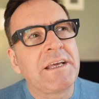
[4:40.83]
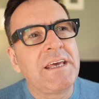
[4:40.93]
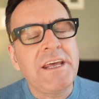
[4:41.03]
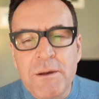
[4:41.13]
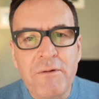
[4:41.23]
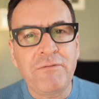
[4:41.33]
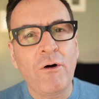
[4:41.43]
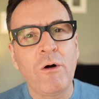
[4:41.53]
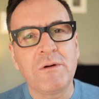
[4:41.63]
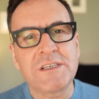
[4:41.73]
key number
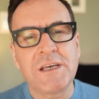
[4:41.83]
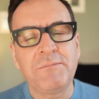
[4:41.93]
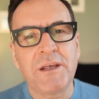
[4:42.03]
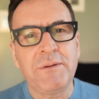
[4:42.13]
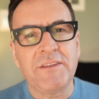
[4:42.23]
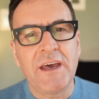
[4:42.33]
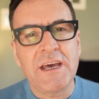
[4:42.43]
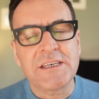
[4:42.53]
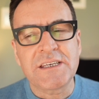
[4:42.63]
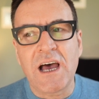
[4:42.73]
four would simply be
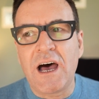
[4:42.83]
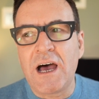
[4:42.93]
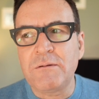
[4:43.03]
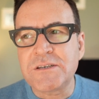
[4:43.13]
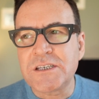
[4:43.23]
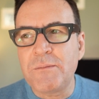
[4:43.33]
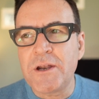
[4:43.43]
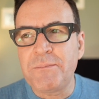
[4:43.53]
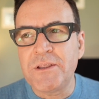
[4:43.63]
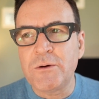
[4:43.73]
this. I will sum
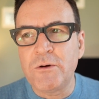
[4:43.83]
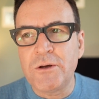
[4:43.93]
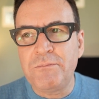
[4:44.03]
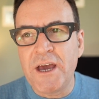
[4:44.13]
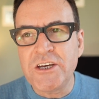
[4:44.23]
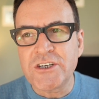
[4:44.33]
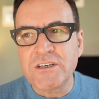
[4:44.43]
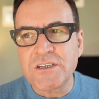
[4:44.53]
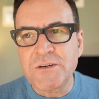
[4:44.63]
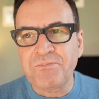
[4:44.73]
it up in the word
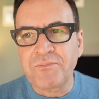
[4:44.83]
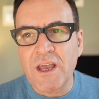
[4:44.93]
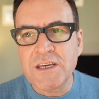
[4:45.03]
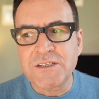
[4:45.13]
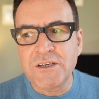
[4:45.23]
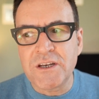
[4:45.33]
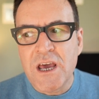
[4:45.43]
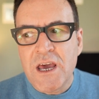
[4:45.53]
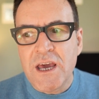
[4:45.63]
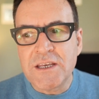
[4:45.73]
patience, is that
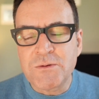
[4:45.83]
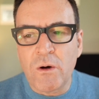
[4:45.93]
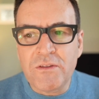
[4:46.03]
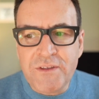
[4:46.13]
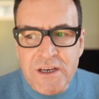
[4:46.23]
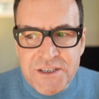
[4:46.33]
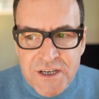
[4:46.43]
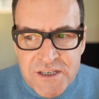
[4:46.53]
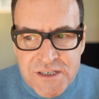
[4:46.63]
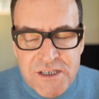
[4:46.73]
it's one thing to
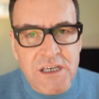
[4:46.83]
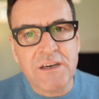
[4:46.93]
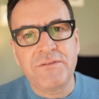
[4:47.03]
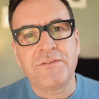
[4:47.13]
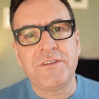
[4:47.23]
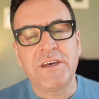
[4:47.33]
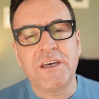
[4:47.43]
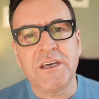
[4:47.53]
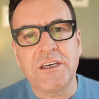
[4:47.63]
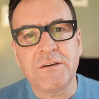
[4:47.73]
conceive
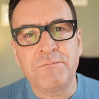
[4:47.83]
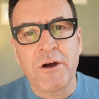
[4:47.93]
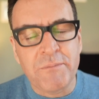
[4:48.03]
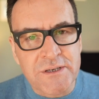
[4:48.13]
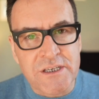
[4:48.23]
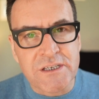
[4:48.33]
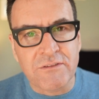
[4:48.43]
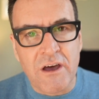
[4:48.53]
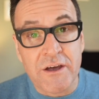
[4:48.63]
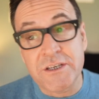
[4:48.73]
the purposes
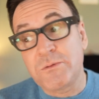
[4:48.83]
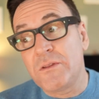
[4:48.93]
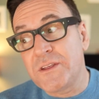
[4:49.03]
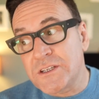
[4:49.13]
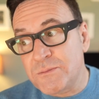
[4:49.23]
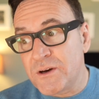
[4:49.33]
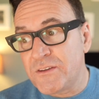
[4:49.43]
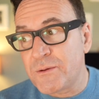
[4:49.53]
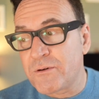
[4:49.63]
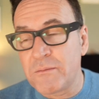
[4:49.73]
of God. It's one thing to
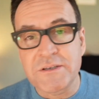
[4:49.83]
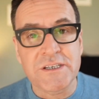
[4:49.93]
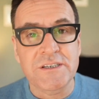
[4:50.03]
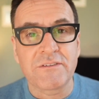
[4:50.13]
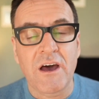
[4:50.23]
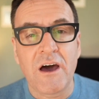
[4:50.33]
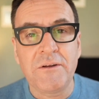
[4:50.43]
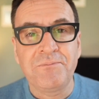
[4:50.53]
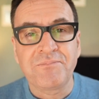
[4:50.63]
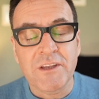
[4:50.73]
birth the promises of
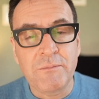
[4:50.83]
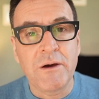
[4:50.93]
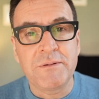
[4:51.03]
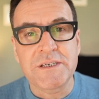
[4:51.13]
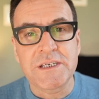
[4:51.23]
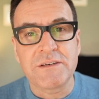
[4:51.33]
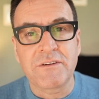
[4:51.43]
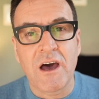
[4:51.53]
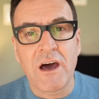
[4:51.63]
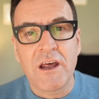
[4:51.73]
God, the purposes
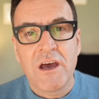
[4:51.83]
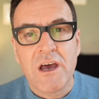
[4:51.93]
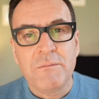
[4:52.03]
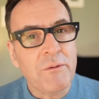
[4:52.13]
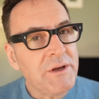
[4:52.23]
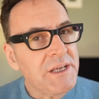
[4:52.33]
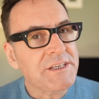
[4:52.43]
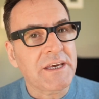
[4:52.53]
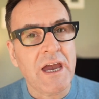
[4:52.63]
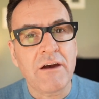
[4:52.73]
of God. But we need
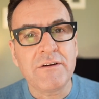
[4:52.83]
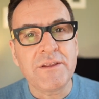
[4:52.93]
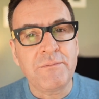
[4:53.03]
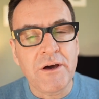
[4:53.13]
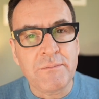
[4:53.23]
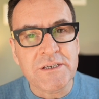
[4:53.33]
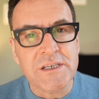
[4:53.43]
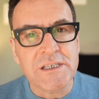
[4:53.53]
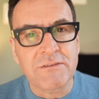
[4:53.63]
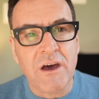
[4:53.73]
to carry the
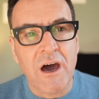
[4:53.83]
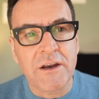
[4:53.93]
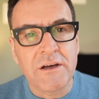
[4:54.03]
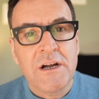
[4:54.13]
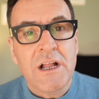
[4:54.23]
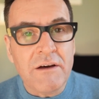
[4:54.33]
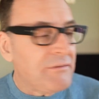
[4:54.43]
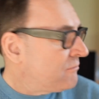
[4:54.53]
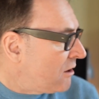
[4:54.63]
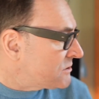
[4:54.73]
purposes of God. And
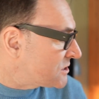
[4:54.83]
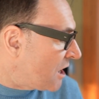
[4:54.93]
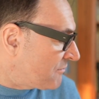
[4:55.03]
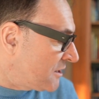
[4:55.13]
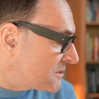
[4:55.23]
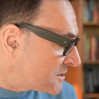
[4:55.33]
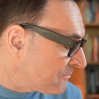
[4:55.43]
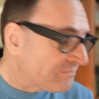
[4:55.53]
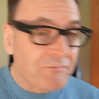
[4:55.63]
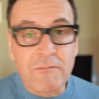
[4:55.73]
for most of us,